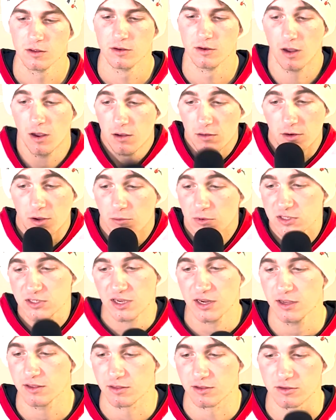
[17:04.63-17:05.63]
No one said
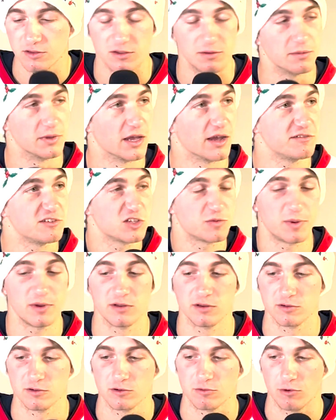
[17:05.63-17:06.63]
anything to me. I've just
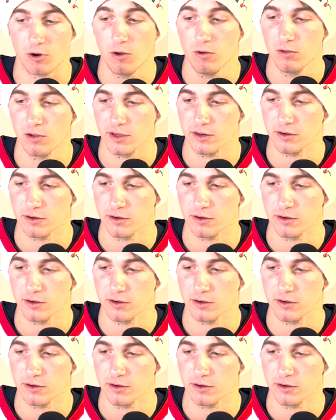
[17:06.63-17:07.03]
been rolling.